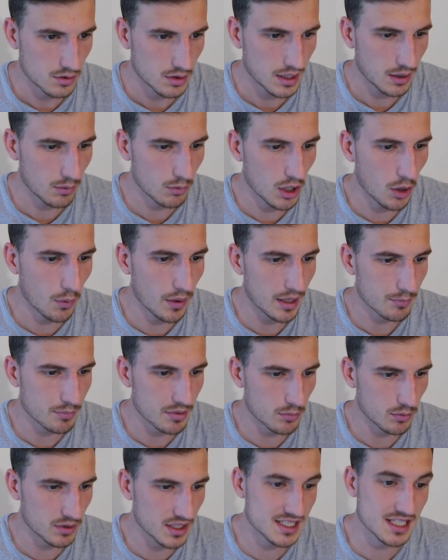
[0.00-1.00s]
Look how low I have
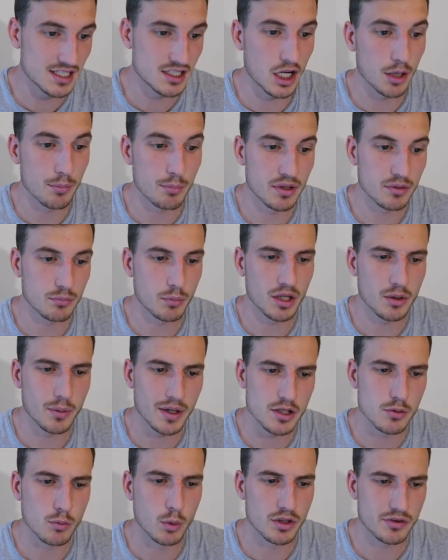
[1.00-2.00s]
people. This is, by the
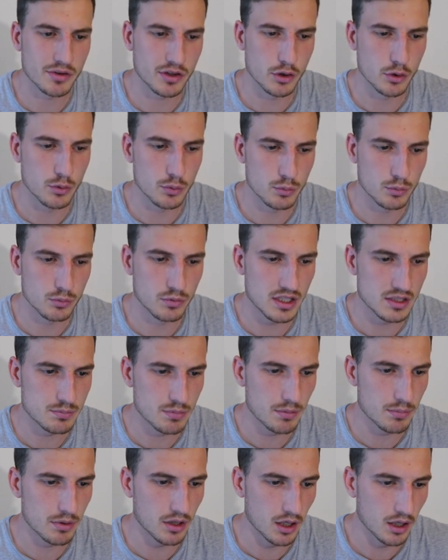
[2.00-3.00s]
way, you're wondering who these
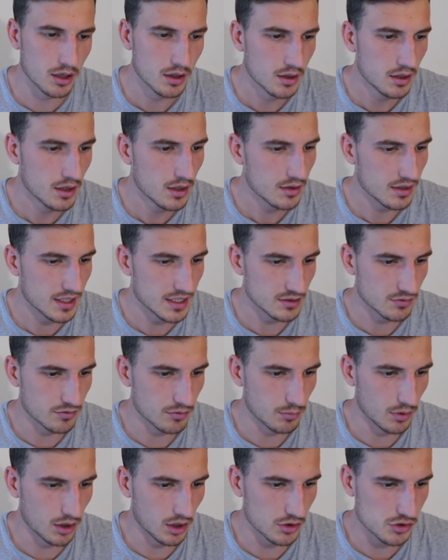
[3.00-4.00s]
people are. These are
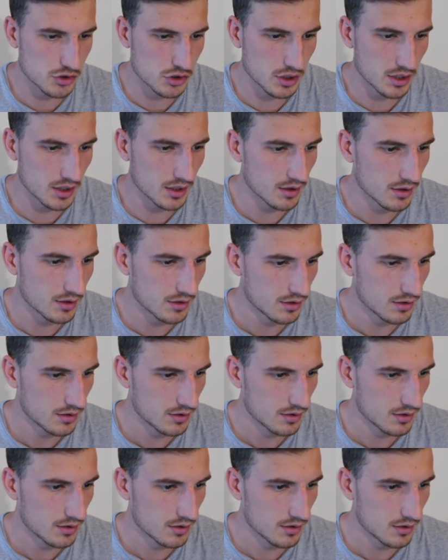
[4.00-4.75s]
from last year.